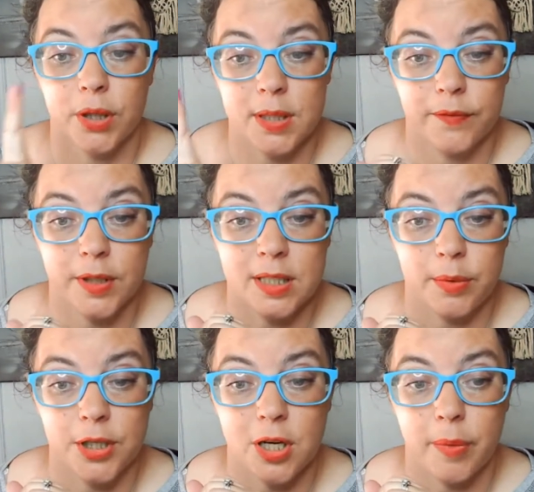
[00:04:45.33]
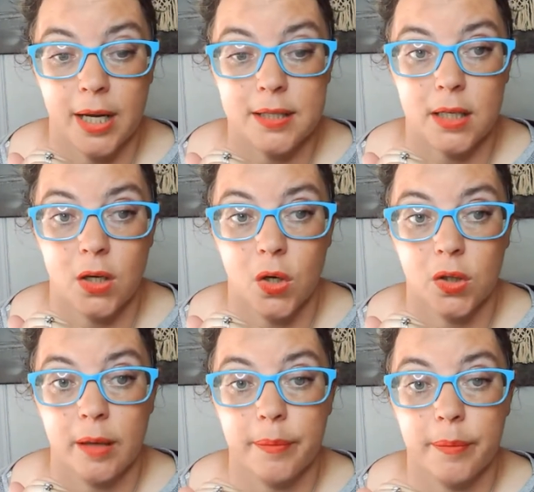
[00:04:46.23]
put on some fuzzy PJ pants, and
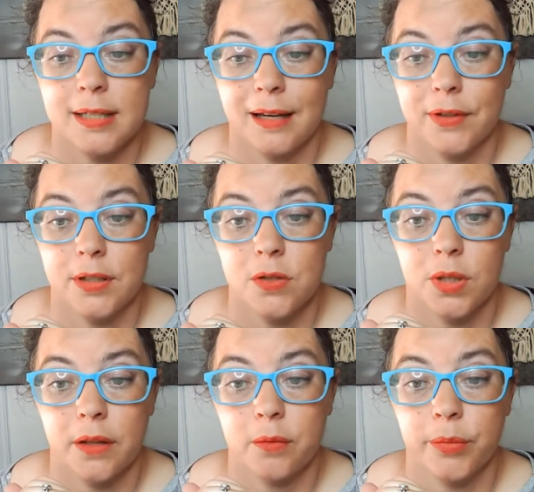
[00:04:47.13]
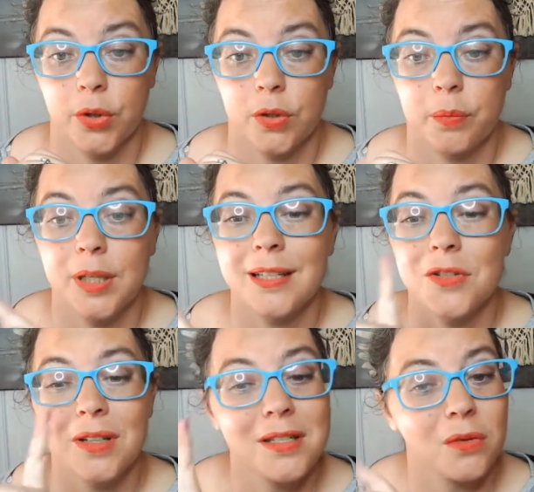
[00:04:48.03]
curl up and dive into another book
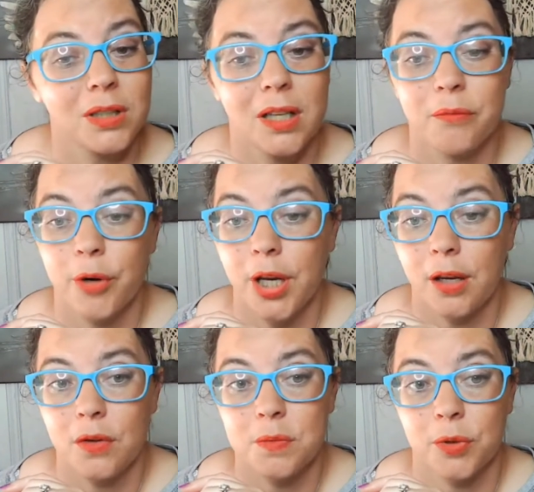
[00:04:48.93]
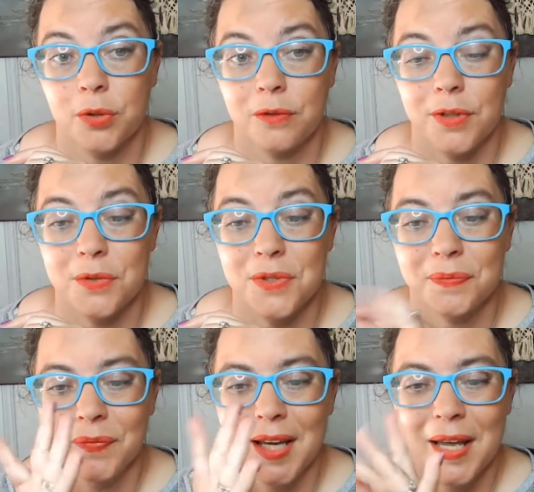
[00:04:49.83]
because you guys know I love bringing you these book
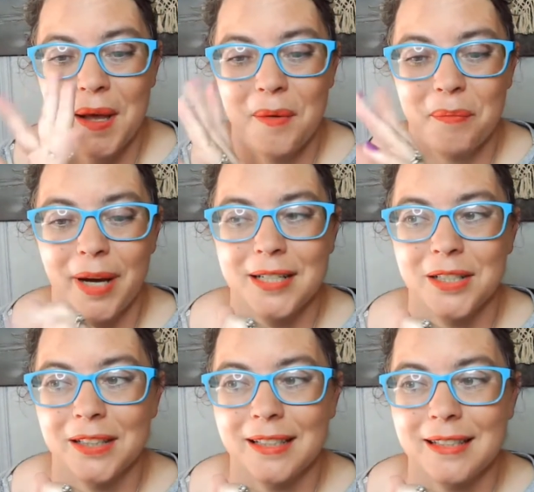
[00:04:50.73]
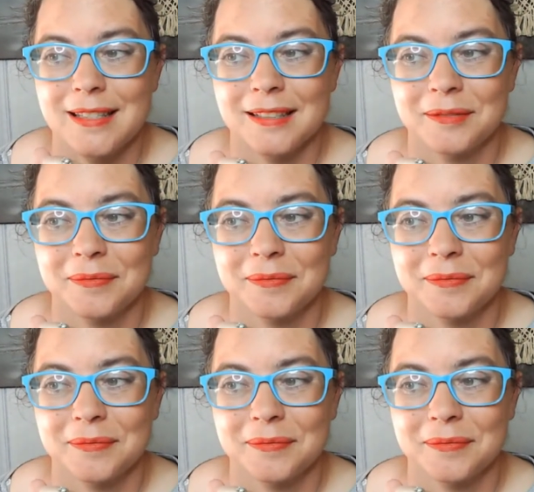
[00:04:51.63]
reviews. Bye, darlings.